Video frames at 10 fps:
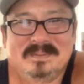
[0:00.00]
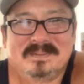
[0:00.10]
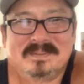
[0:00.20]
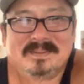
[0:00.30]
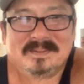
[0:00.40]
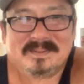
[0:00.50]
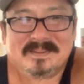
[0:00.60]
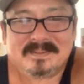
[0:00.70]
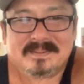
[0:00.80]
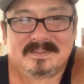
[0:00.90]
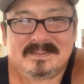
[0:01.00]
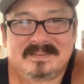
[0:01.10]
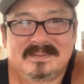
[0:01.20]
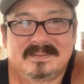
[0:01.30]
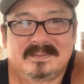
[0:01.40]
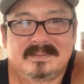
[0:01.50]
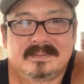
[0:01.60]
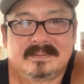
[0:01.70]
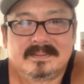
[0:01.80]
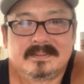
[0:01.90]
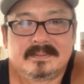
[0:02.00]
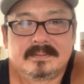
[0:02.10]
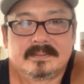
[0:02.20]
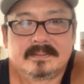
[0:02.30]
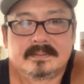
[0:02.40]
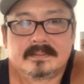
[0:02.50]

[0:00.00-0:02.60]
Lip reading: This person isn't speaking.